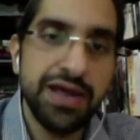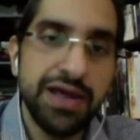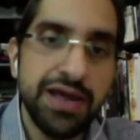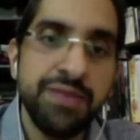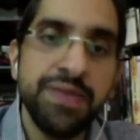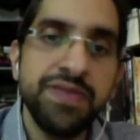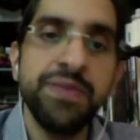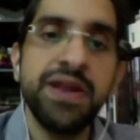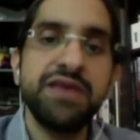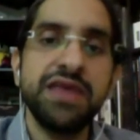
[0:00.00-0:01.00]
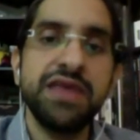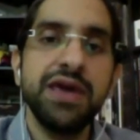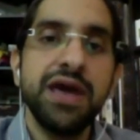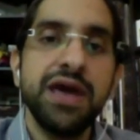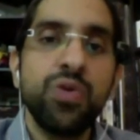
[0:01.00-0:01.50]
The
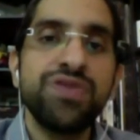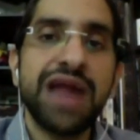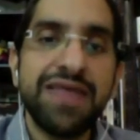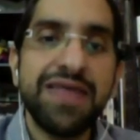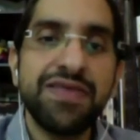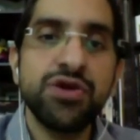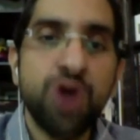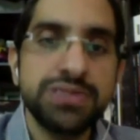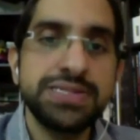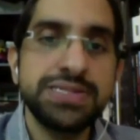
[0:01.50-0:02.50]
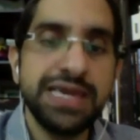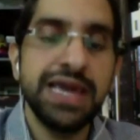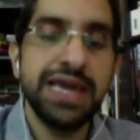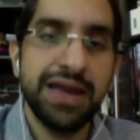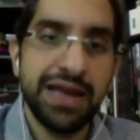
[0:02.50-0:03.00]
military would rather not
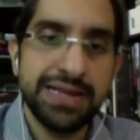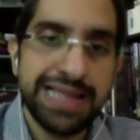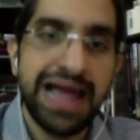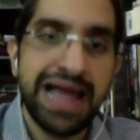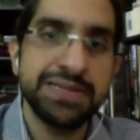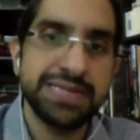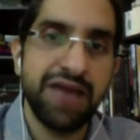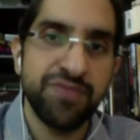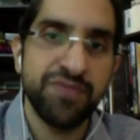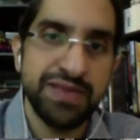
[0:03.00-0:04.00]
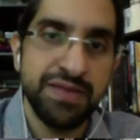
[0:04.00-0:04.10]
see an Islamist government.